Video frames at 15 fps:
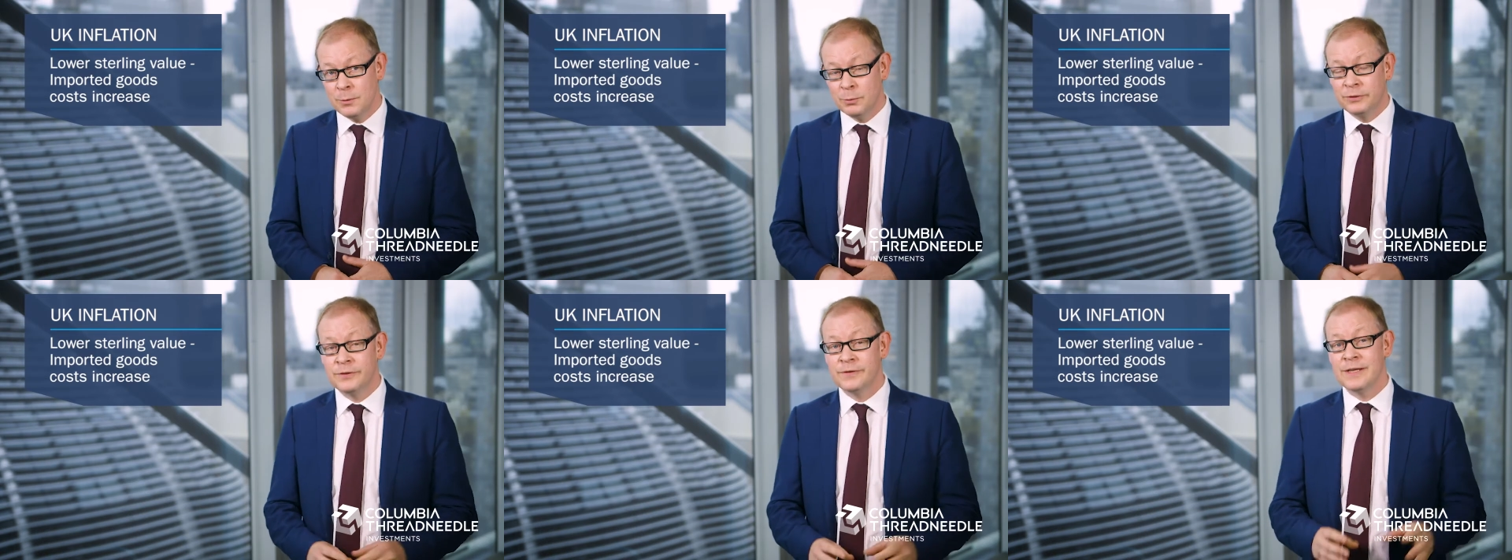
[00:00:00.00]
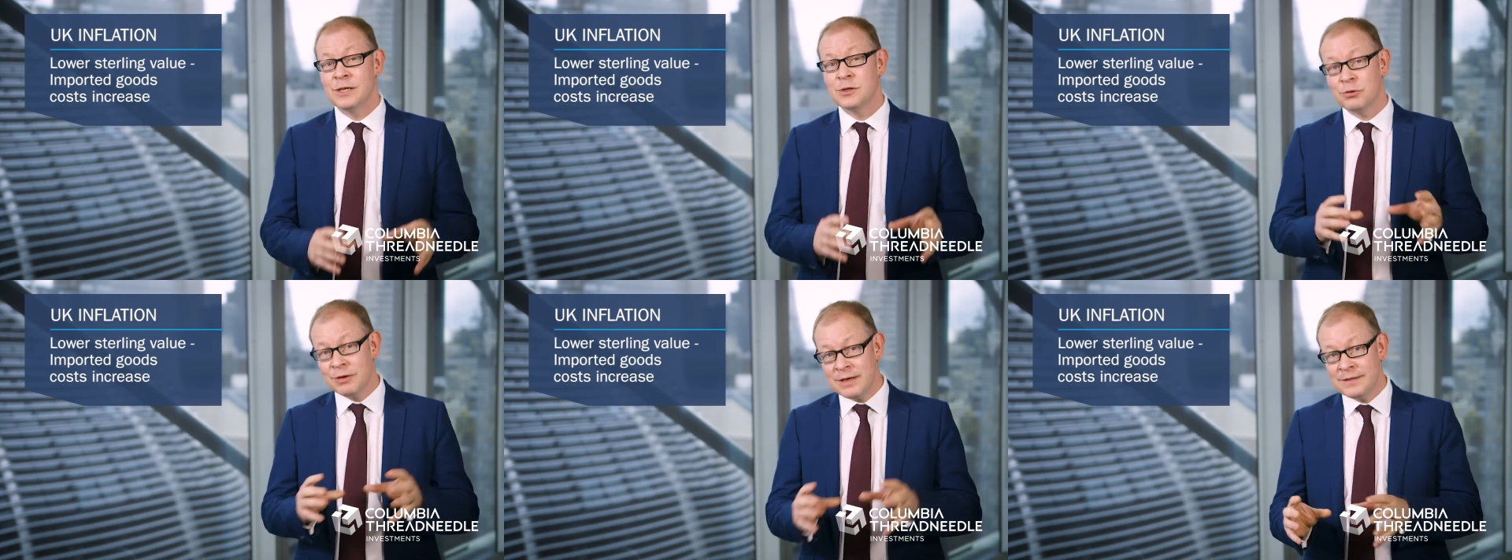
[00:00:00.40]
which has
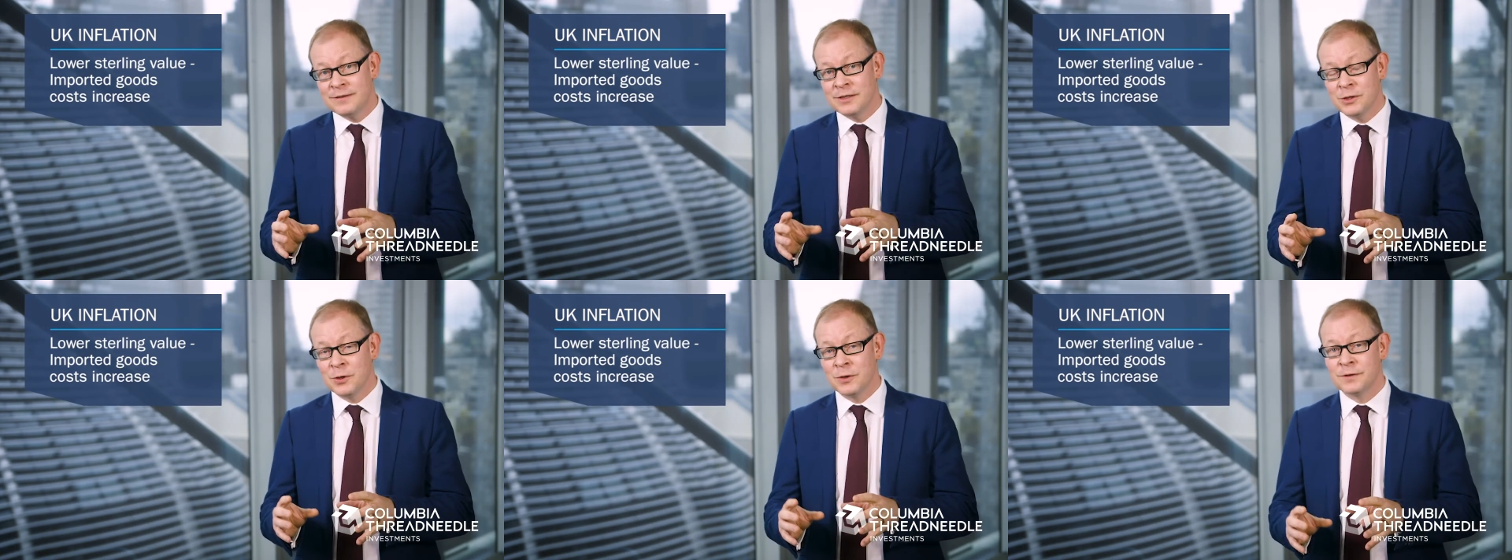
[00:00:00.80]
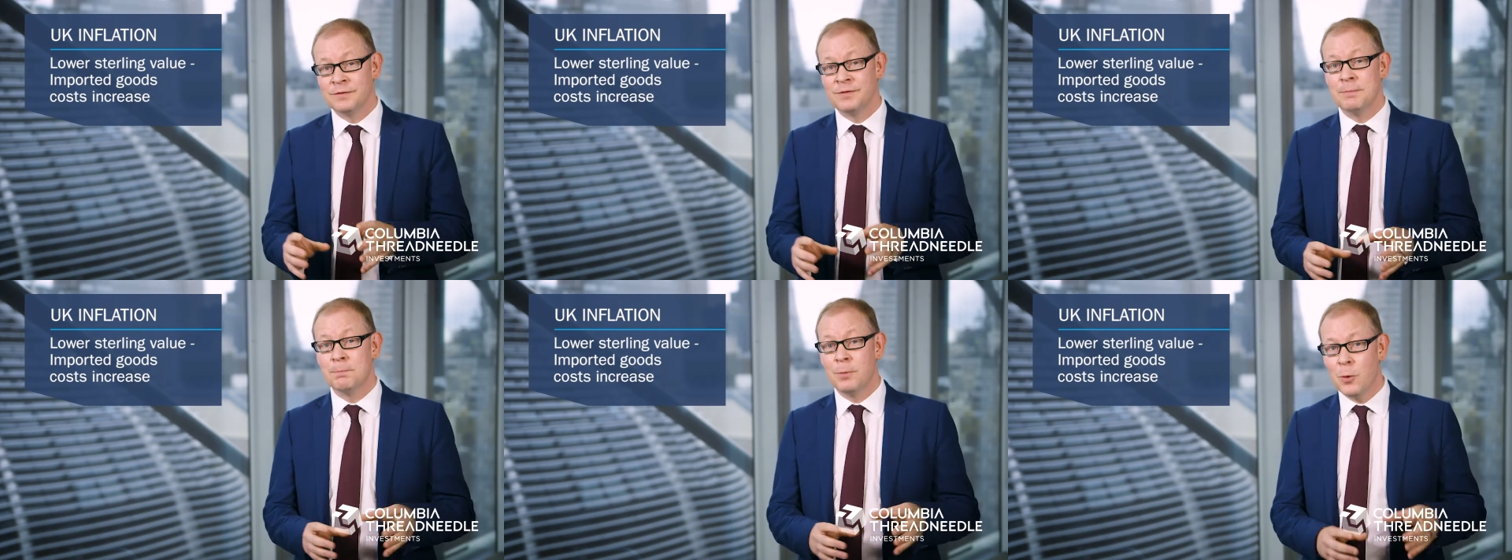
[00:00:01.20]
increased the cost
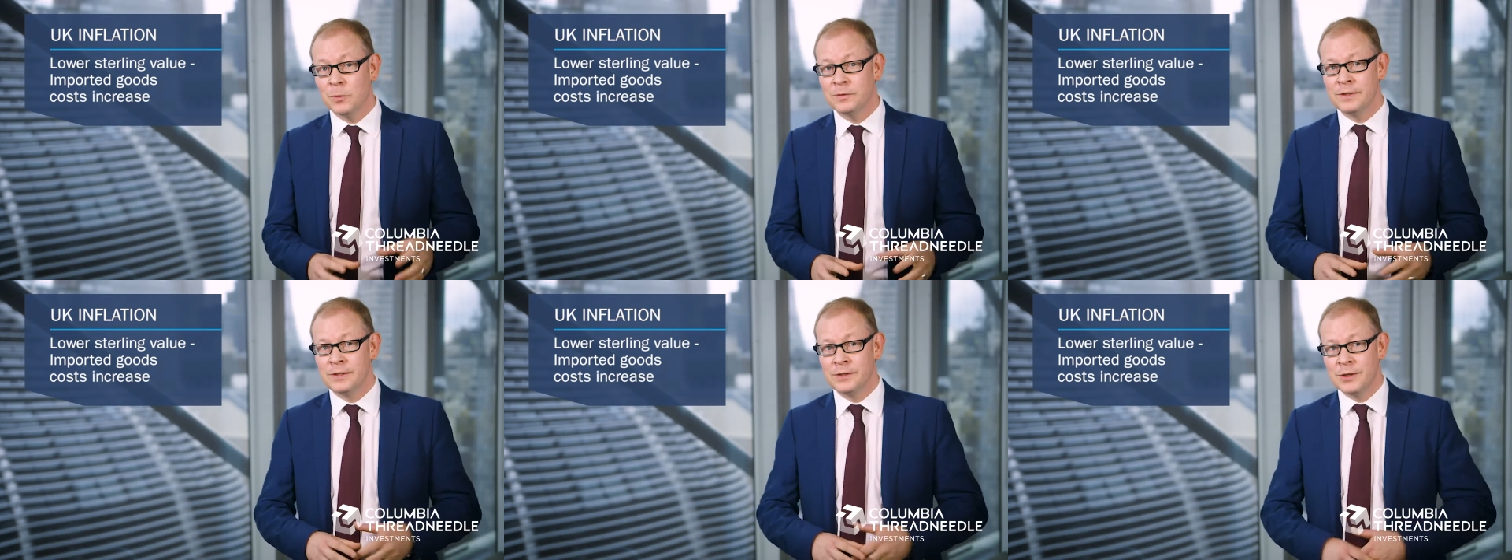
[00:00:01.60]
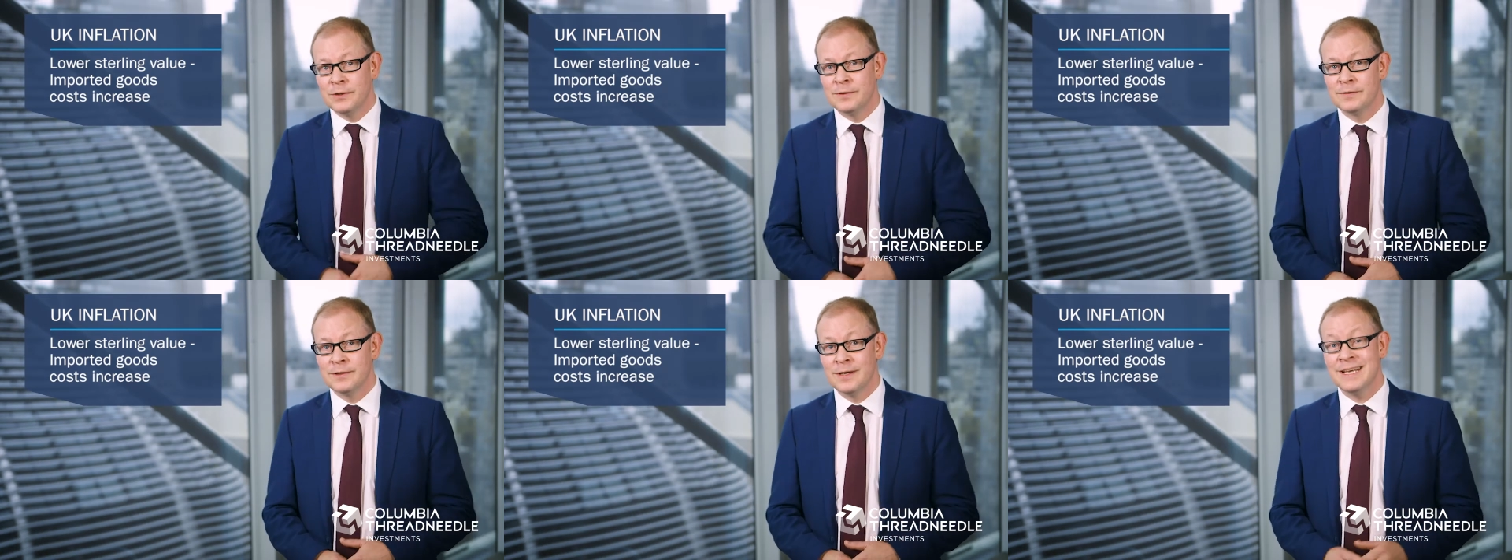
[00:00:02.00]
of imported goods